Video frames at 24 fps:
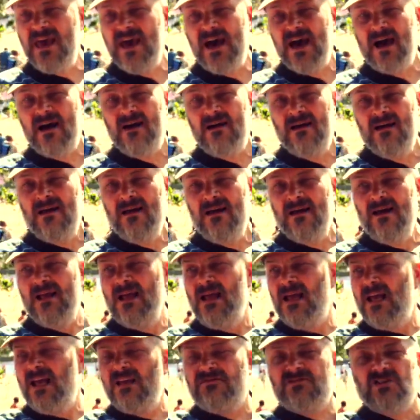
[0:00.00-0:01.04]
here,
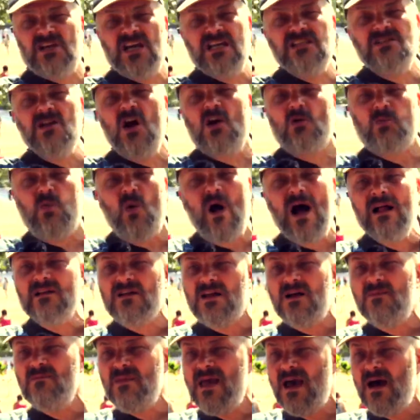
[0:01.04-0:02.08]
if she's not
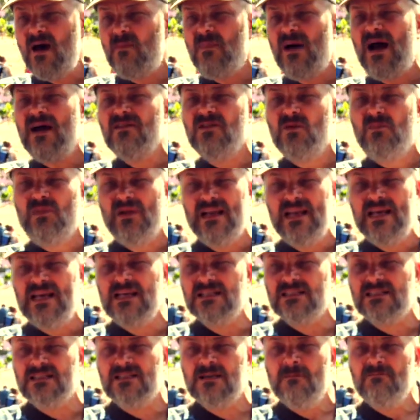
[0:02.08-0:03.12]
welcome here by the
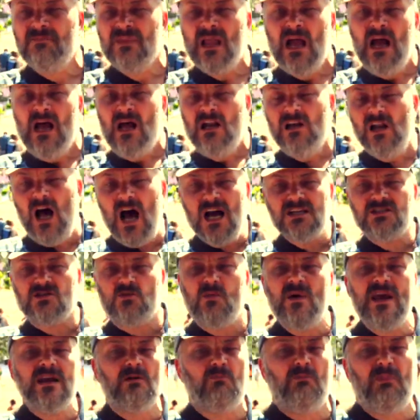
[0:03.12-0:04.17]
police. Last
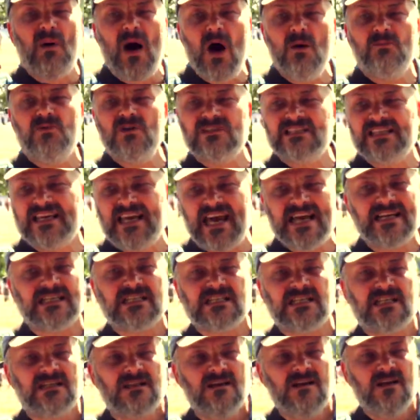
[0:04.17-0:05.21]
week, Bob was
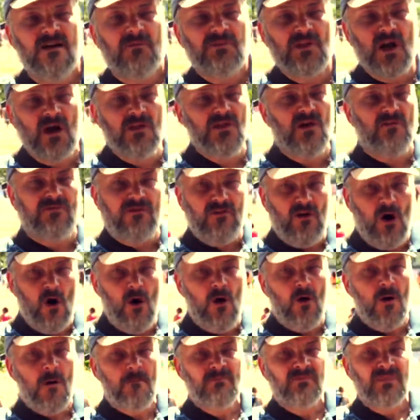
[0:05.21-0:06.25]
kicked on the
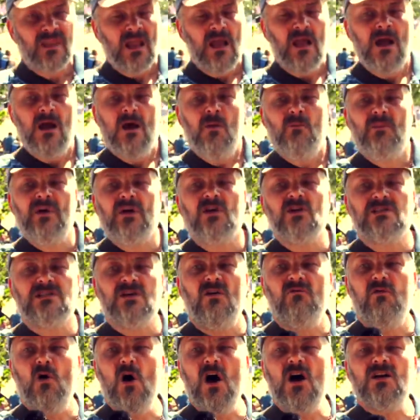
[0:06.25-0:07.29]
floor because
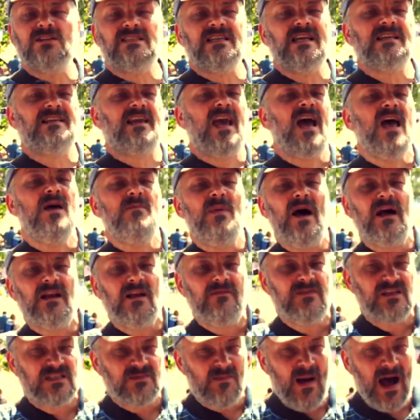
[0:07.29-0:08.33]
of words that came out
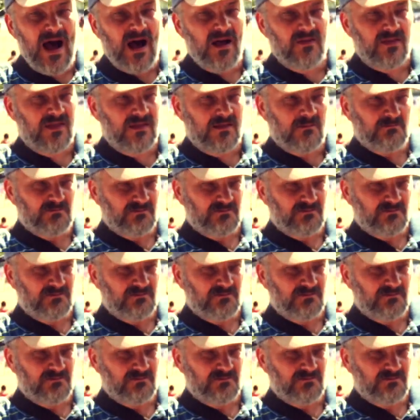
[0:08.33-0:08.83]
of his mouth.